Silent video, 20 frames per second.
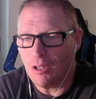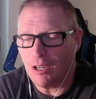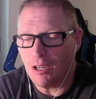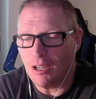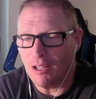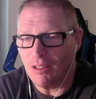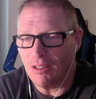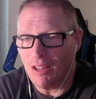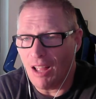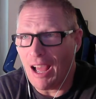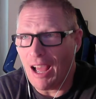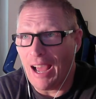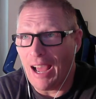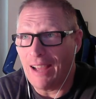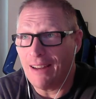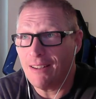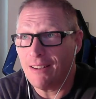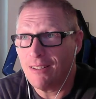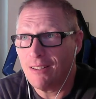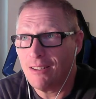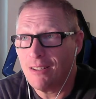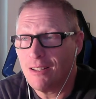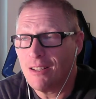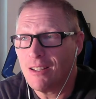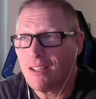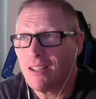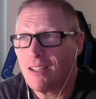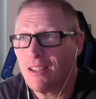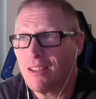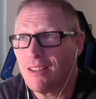a lot,
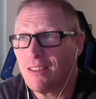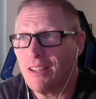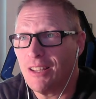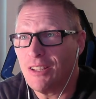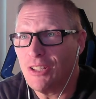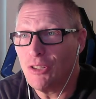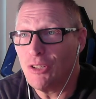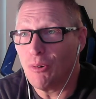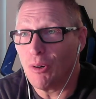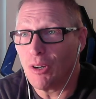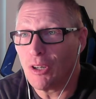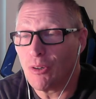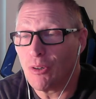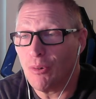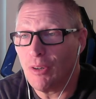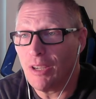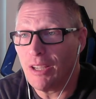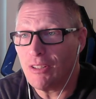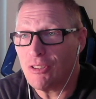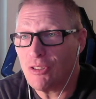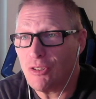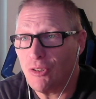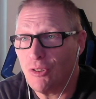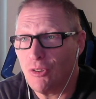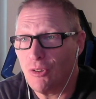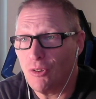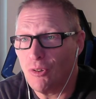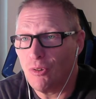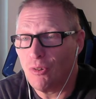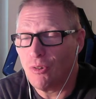then you are going
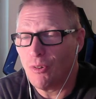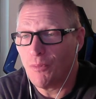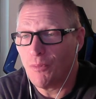to,